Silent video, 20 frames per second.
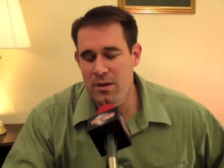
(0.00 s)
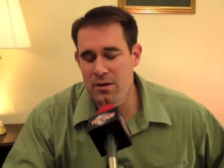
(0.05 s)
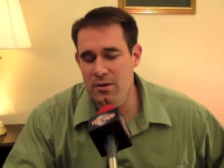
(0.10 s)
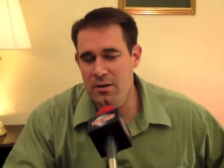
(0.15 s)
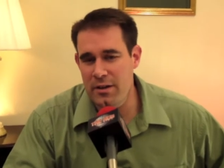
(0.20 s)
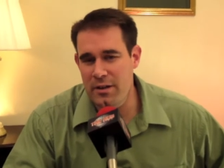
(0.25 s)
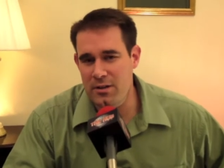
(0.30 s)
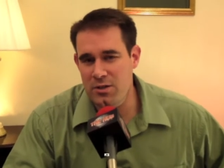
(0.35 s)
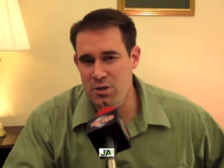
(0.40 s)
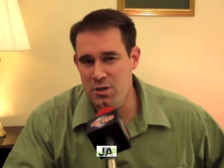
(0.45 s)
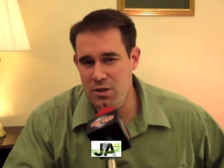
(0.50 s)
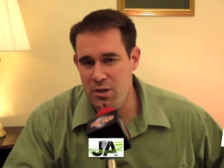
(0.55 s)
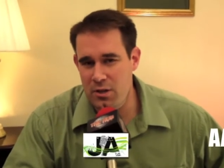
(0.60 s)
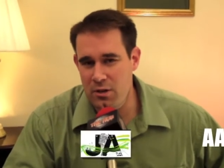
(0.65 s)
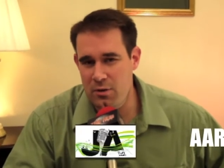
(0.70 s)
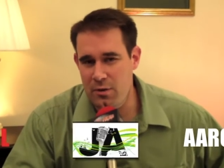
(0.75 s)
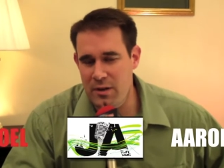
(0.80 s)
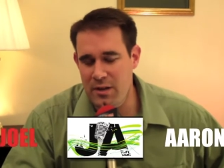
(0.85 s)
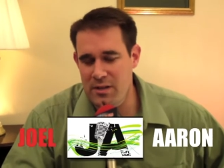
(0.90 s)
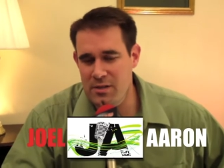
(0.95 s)
Internet
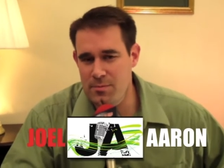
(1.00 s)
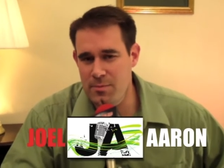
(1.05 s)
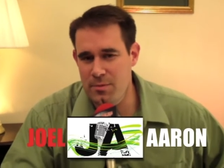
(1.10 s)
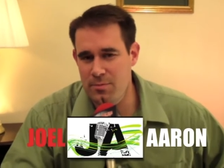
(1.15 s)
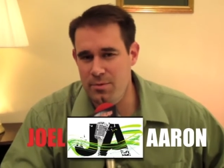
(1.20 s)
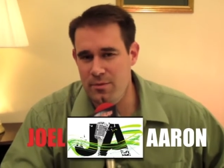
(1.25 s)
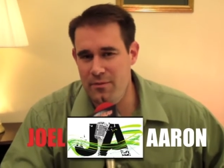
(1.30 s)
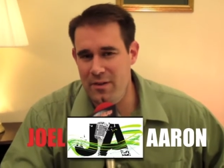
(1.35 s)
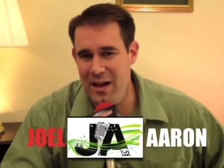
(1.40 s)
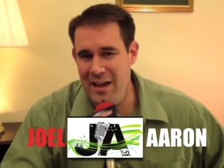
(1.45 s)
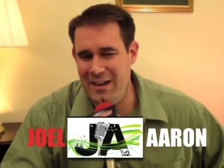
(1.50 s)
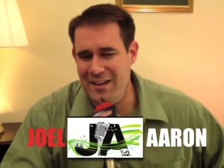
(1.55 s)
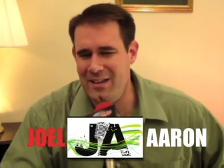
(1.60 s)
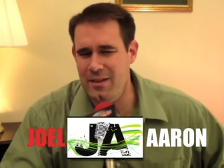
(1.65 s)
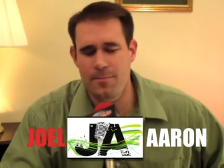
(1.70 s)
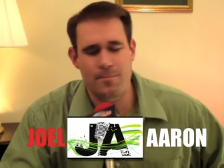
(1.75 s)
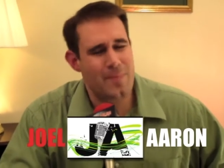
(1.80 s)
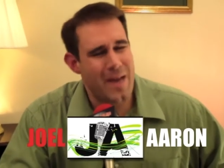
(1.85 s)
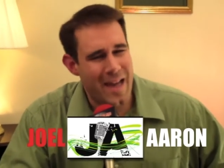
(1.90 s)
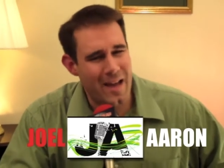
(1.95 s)
Show has been
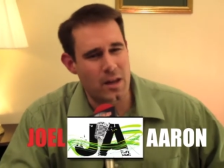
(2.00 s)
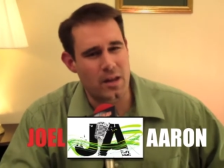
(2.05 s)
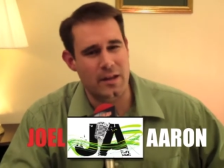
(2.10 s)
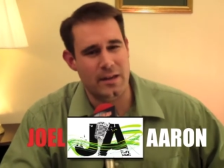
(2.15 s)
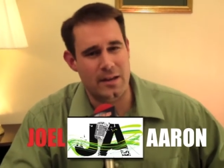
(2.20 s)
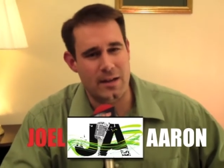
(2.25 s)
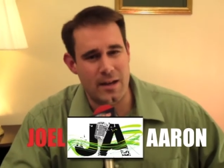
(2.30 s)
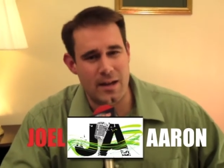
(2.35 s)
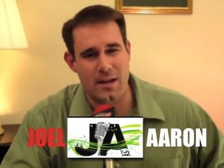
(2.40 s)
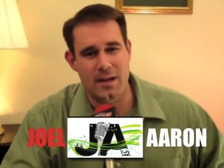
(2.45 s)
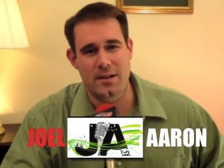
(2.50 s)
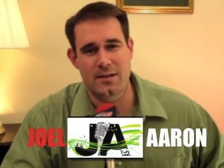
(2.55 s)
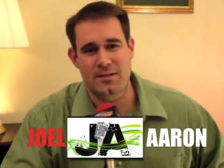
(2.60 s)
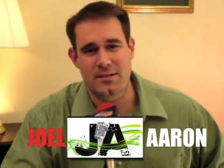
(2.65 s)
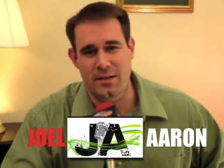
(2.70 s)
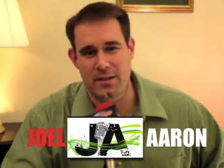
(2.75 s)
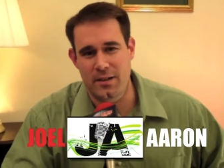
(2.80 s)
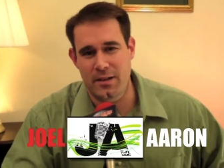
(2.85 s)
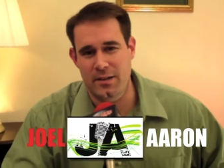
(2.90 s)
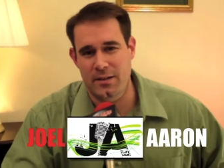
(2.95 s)
providing compelling
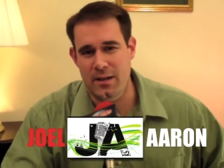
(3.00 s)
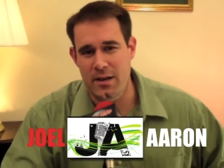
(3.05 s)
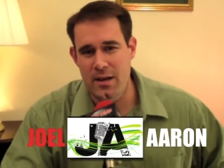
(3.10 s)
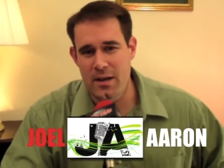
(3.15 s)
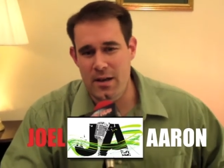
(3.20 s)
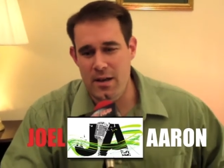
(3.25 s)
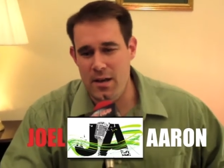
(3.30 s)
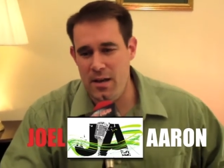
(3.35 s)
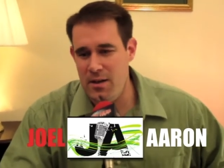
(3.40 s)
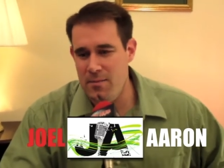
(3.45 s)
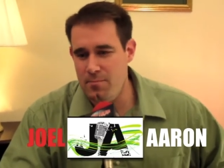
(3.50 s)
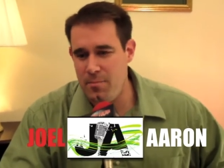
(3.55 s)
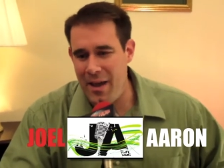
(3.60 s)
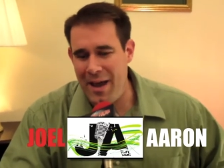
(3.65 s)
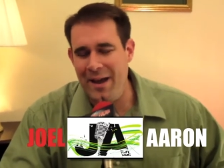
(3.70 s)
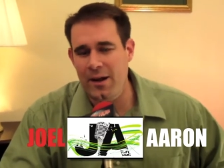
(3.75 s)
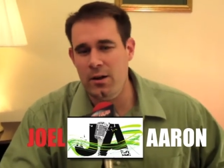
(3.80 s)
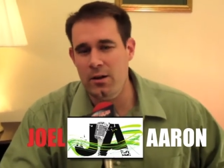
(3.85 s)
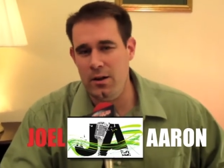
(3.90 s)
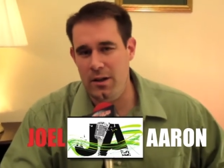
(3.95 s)
content
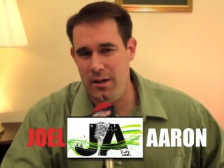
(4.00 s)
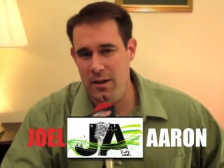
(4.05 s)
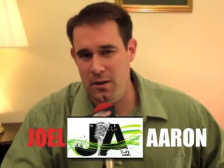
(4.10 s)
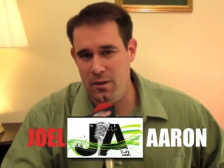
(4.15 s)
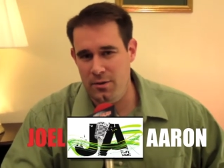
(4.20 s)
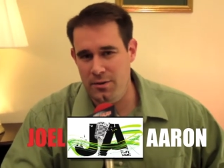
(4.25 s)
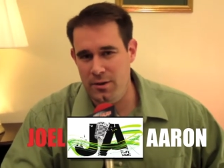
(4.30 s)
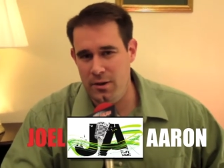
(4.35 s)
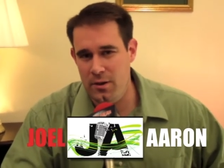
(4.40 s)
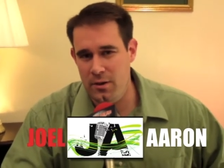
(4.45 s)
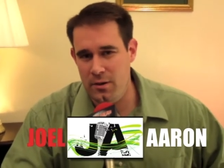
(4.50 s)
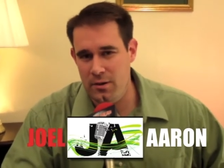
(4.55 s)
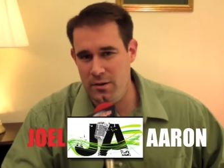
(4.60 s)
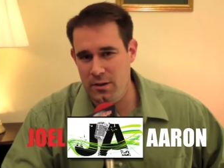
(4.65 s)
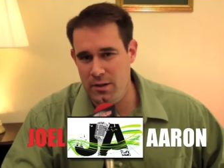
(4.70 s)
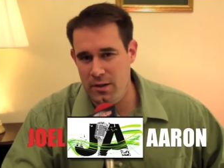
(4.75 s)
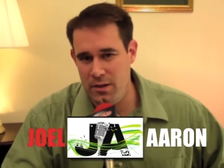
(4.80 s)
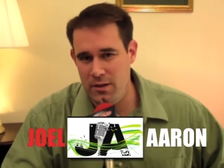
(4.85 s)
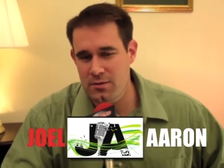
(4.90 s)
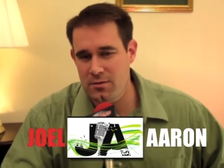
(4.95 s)
unparalleled
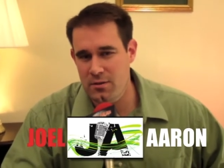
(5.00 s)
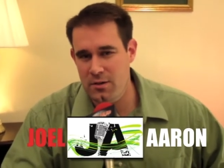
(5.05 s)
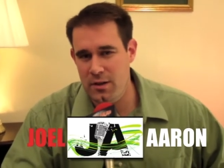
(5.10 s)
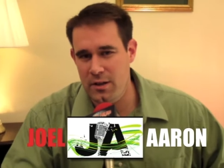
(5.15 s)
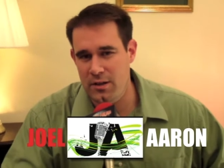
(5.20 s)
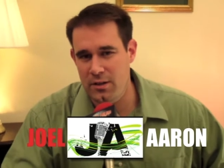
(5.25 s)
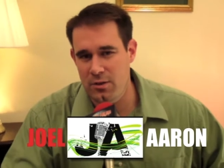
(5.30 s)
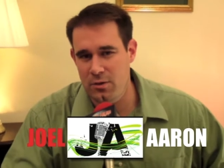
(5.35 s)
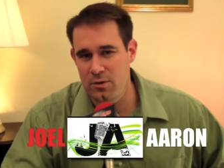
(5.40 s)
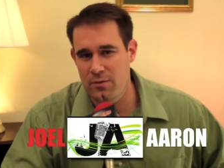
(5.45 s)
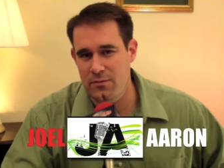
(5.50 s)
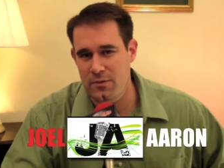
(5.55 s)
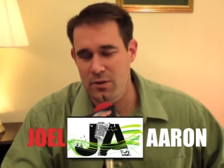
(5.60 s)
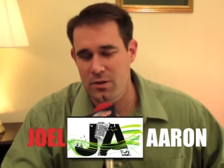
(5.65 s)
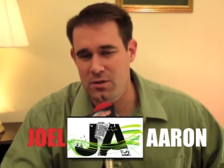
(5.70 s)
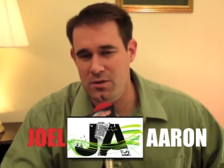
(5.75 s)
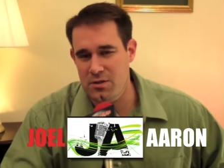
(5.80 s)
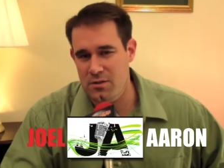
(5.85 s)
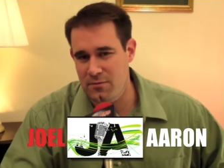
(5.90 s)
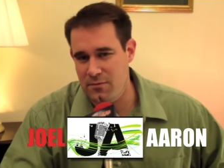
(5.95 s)
on the internet
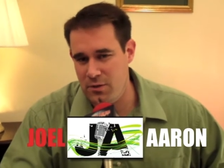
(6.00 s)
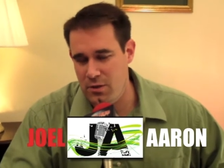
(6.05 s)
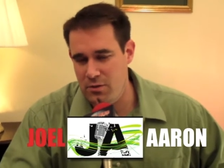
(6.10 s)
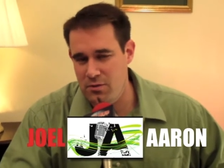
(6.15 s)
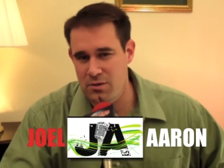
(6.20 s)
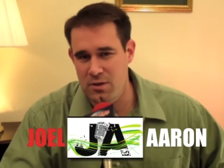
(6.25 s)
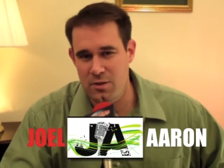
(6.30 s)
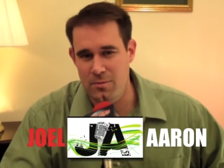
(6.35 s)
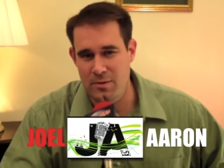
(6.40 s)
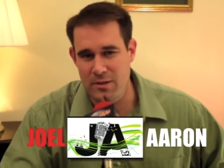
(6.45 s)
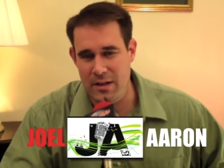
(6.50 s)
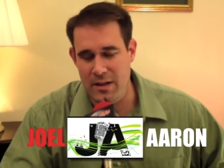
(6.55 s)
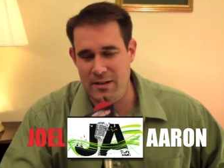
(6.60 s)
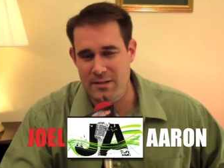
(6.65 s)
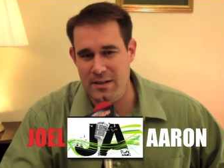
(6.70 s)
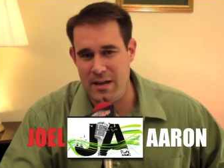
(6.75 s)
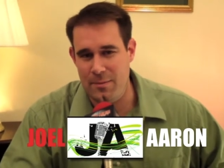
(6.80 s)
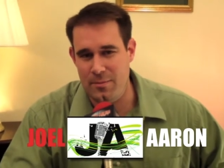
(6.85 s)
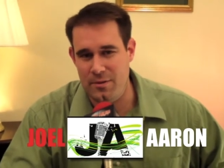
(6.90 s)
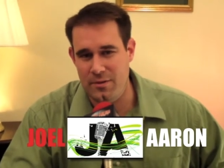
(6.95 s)
universe of YouTube and
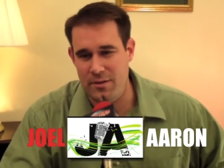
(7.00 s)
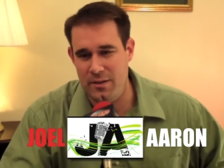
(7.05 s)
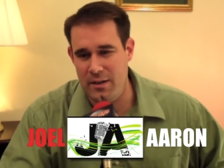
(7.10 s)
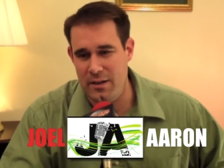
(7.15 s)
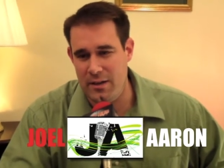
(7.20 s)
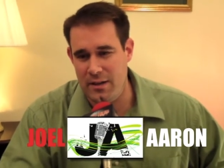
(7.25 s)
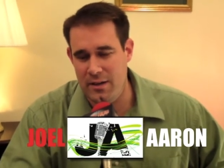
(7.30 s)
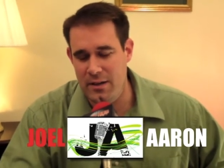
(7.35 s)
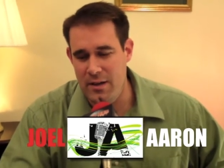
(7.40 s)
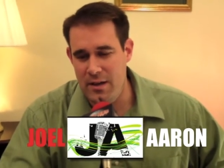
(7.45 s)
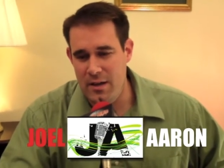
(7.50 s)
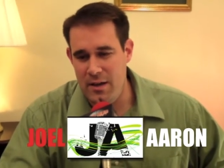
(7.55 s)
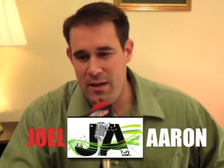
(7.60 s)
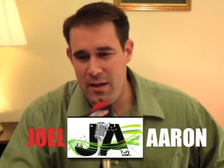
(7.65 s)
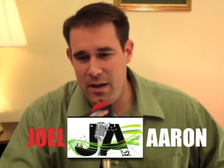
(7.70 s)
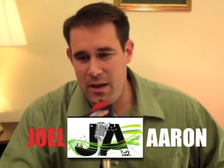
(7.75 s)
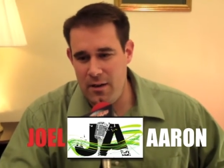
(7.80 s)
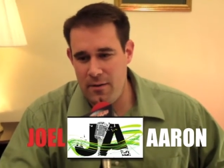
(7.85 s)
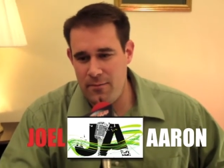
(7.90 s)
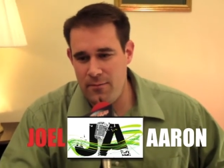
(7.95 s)
that type of thing. And
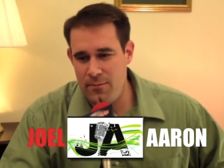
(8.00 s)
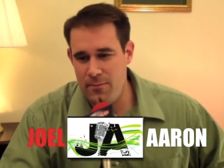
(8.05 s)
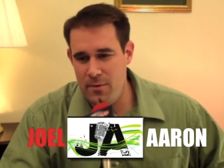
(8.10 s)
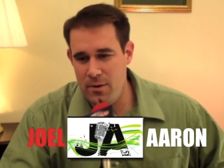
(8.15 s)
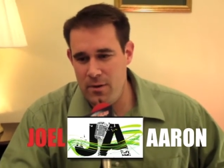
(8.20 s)
uh,